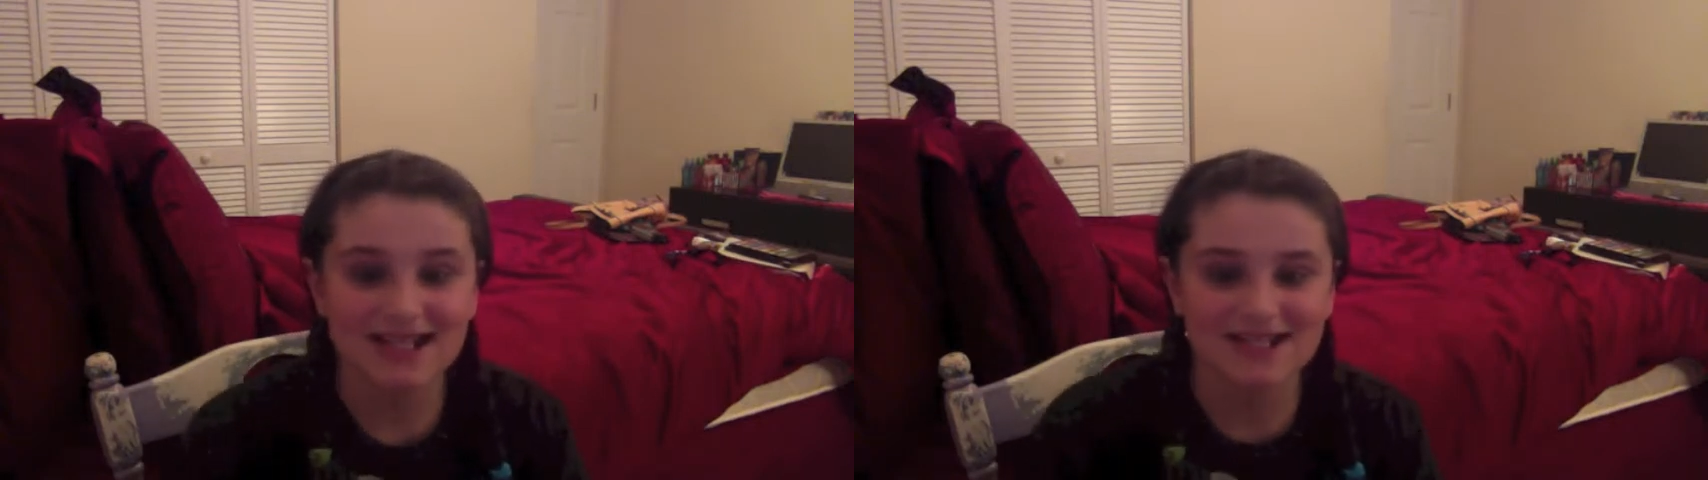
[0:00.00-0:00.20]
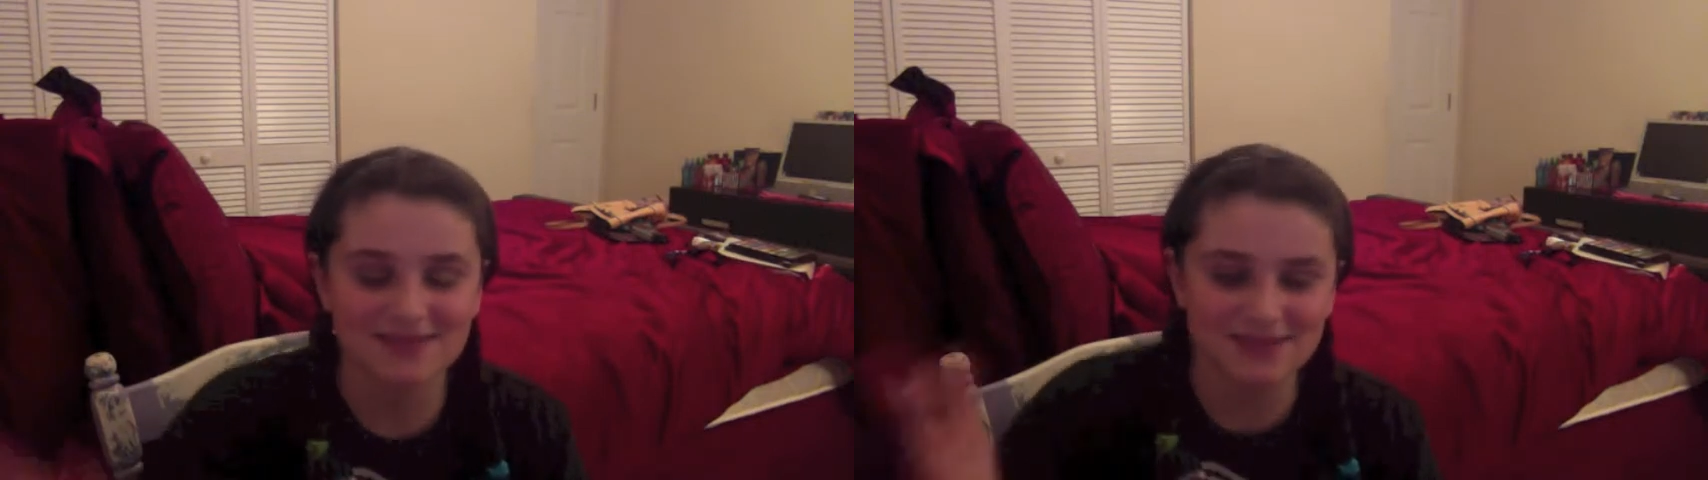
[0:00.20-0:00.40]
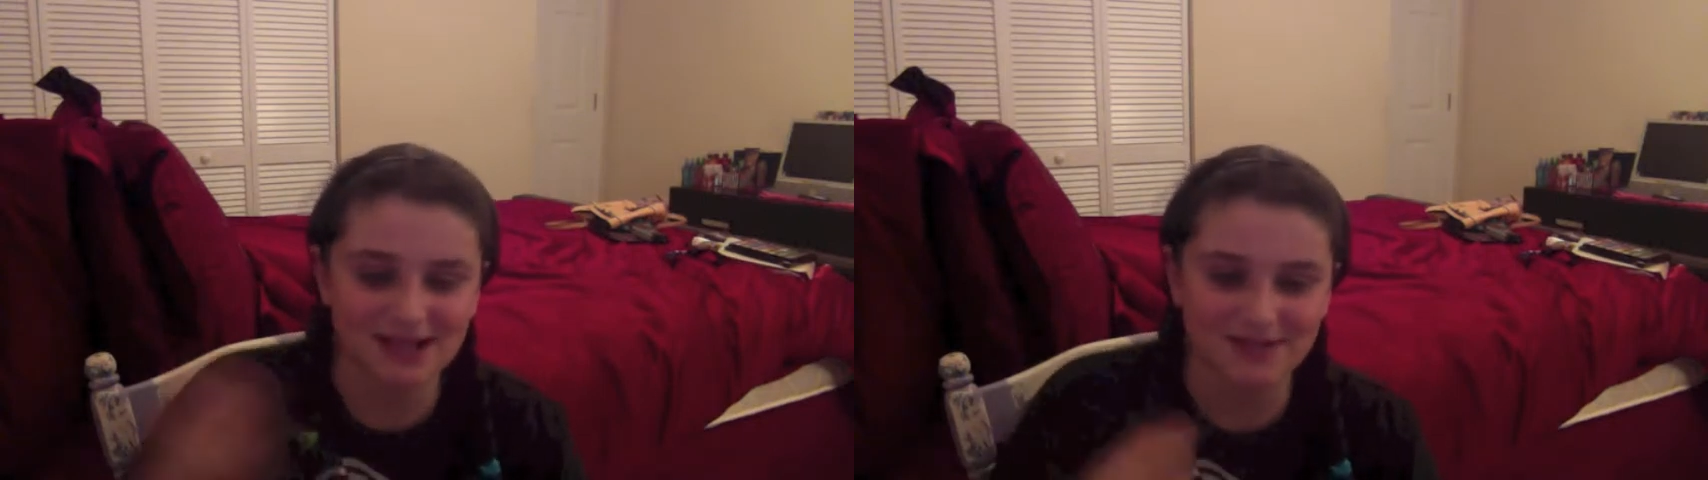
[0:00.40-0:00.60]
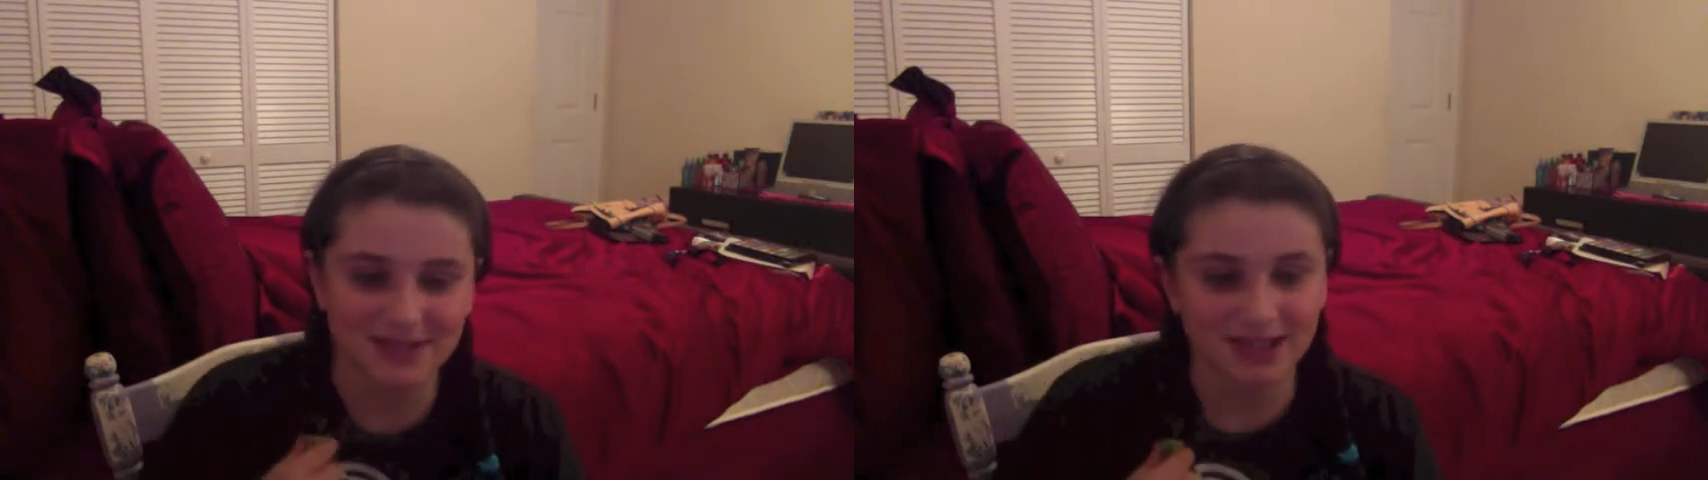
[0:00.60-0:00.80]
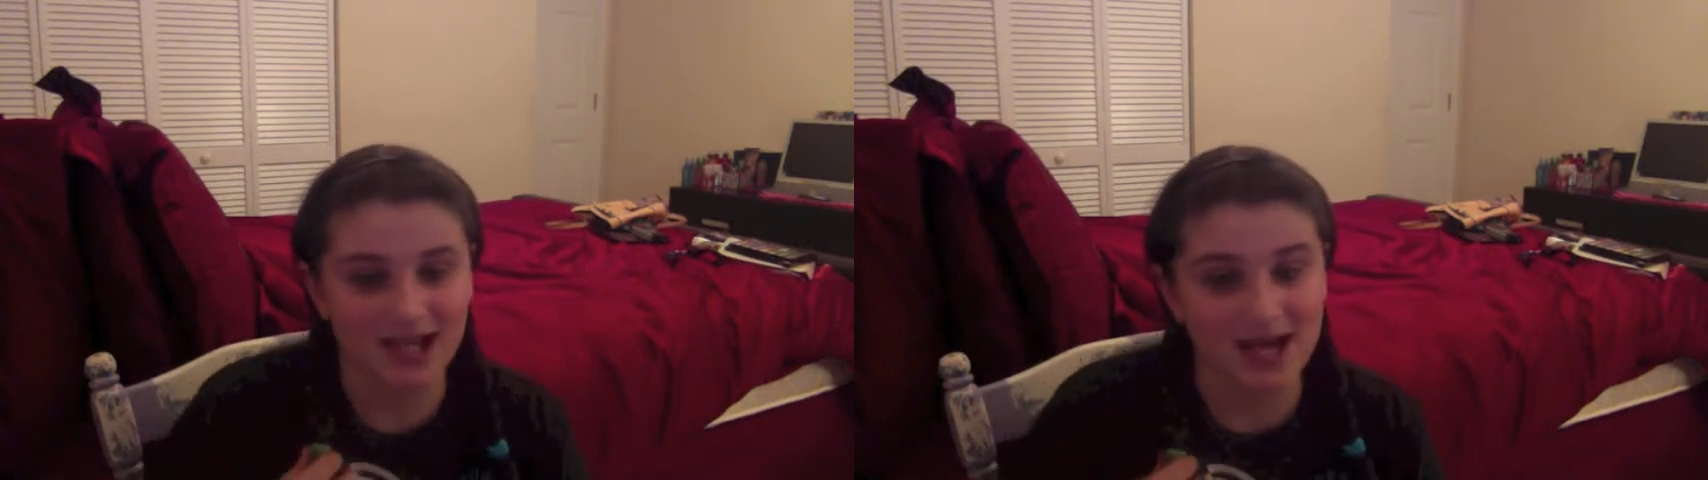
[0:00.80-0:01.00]
subscribe to
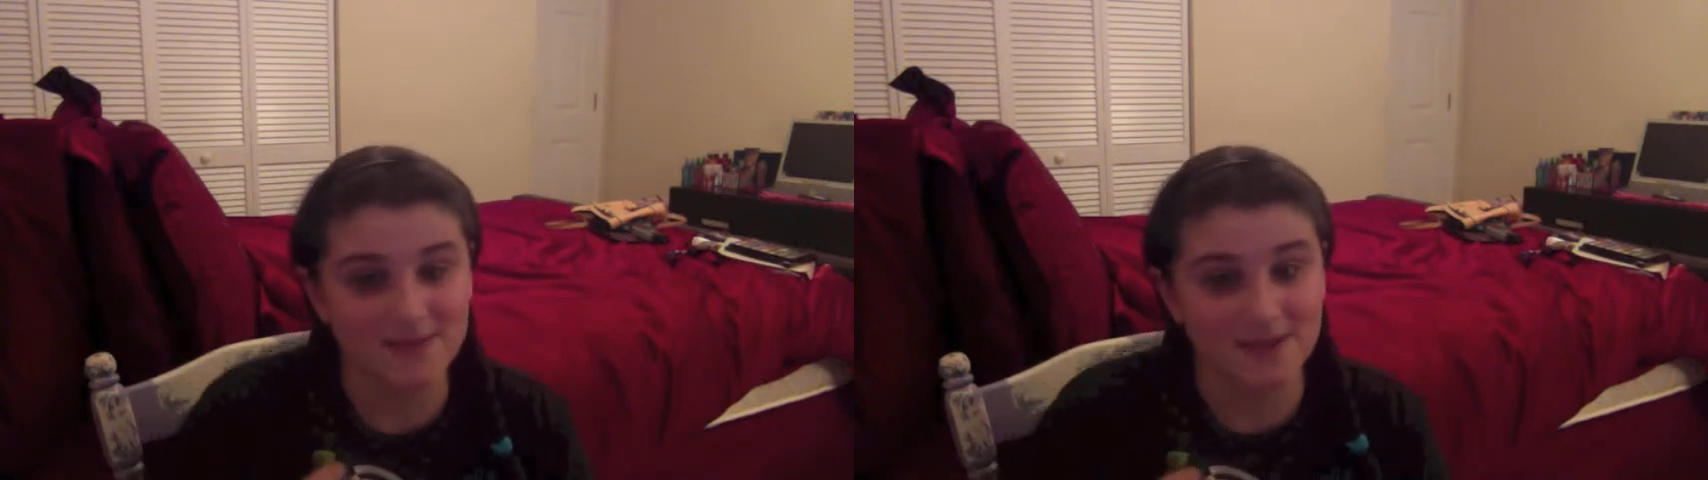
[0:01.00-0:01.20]
the collab.